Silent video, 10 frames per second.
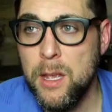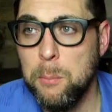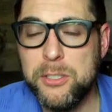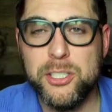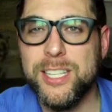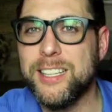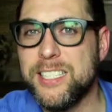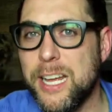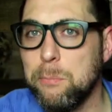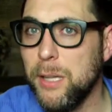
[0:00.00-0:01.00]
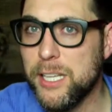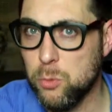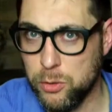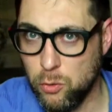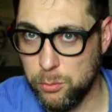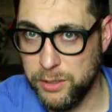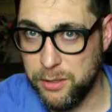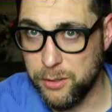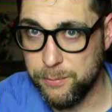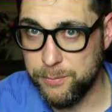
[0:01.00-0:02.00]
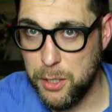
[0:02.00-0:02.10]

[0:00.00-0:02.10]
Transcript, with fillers: But just like the 10 plagues weren't normal either.